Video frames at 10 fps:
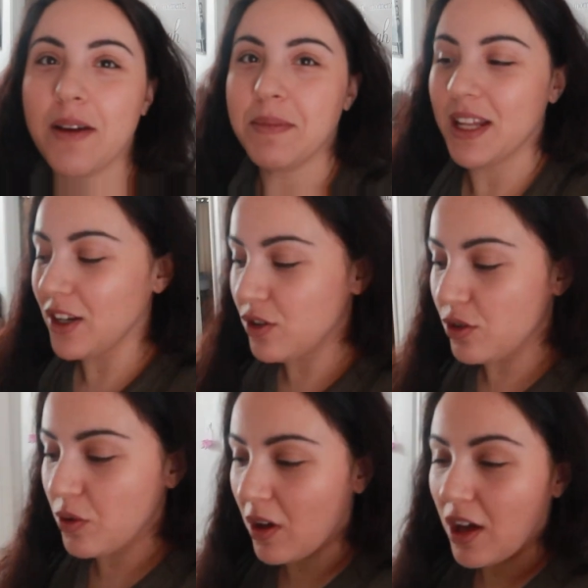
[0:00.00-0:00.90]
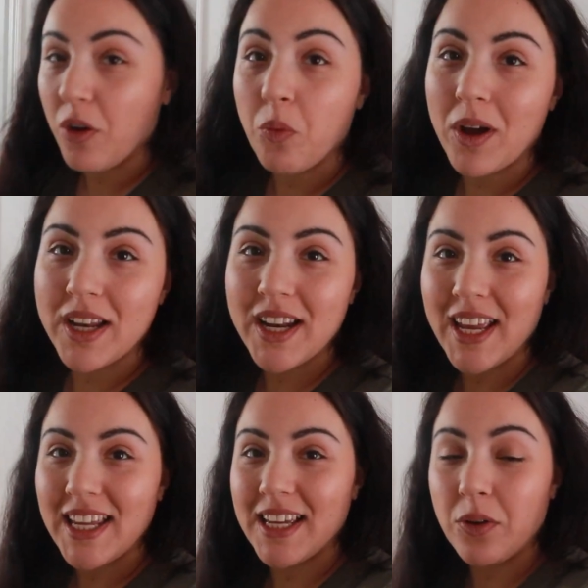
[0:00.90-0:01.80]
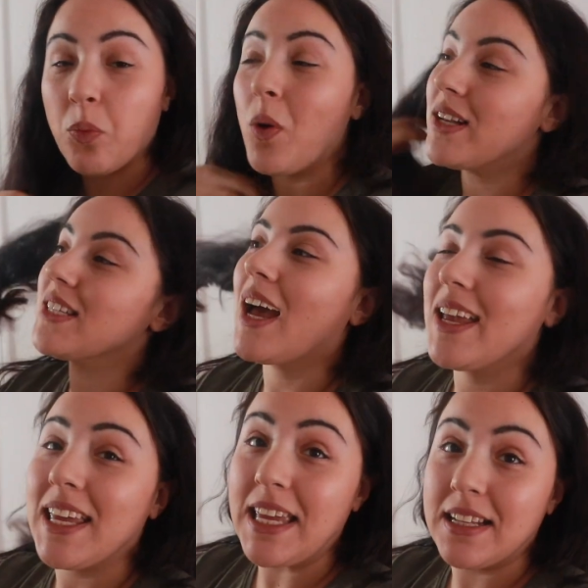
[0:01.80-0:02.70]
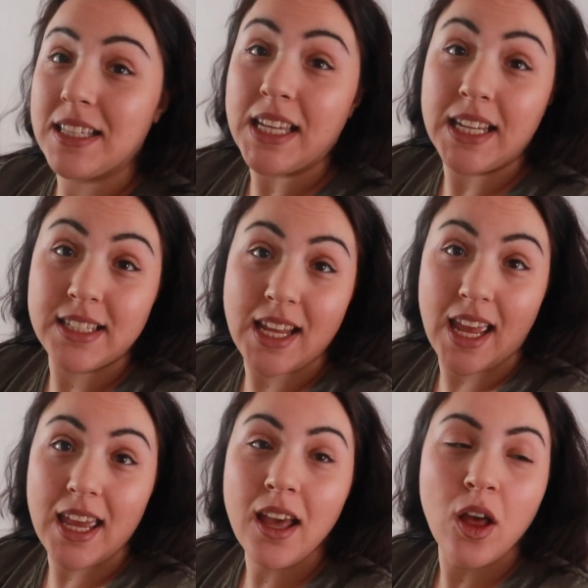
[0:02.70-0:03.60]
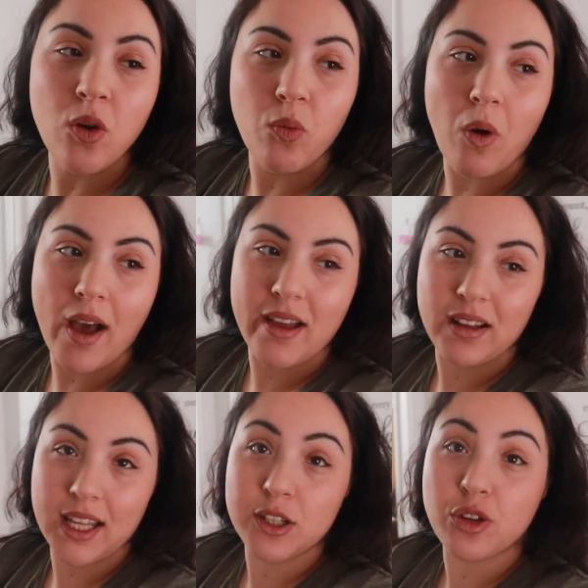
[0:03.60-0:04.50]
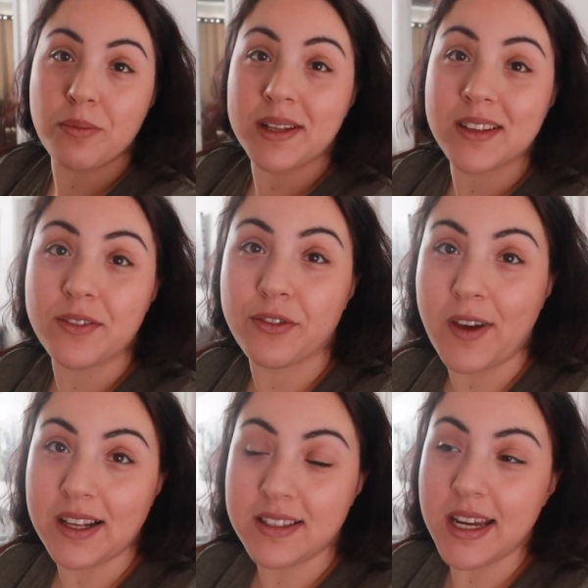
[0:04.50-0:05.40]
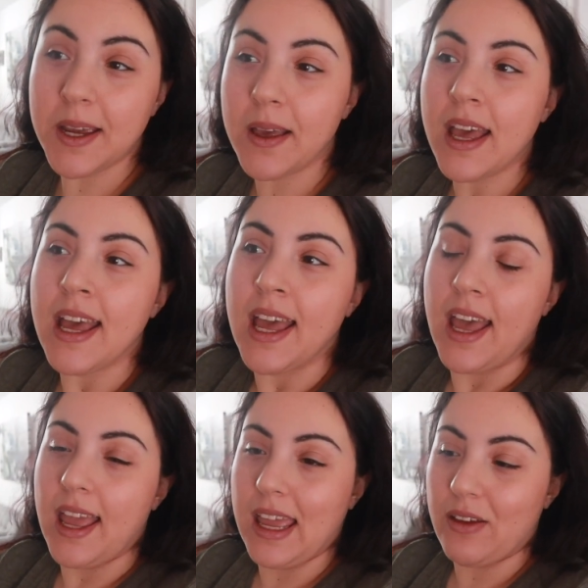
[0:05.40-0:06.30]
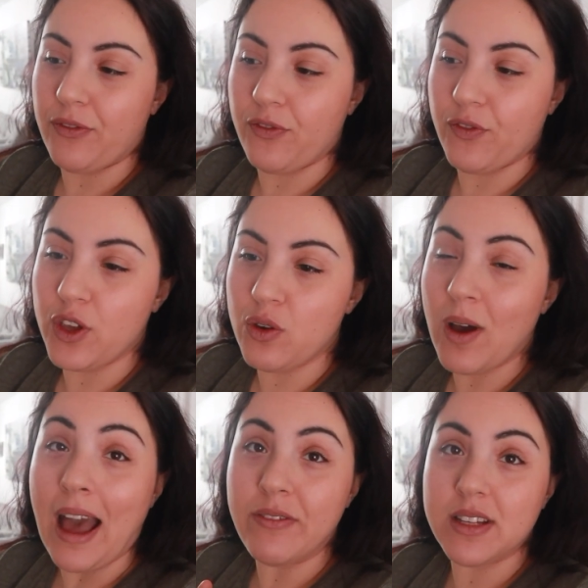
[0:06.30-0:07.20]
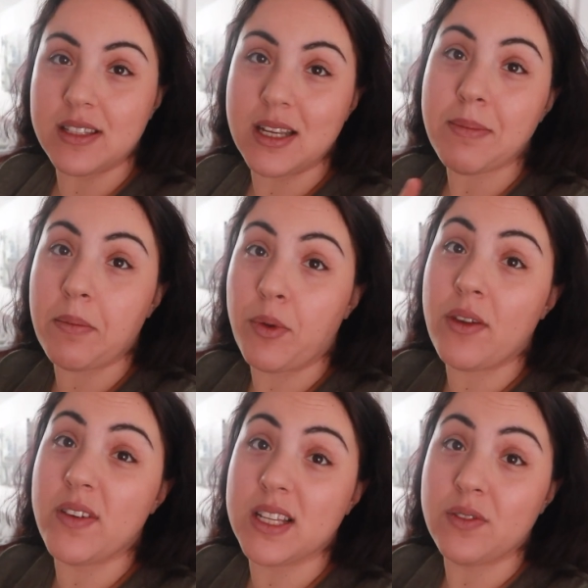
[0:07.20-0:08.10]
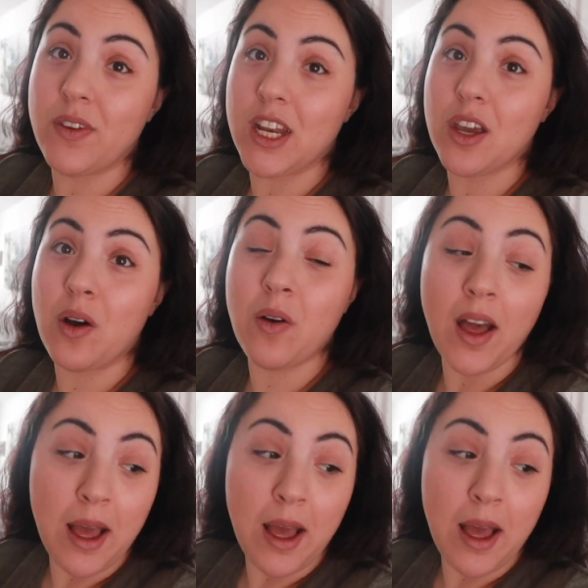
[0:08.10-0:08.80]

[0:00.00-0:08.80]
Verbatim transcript: I'm gonna do a what and I what I eat in a day while intermittent fasting. If you haven't seen my previous video,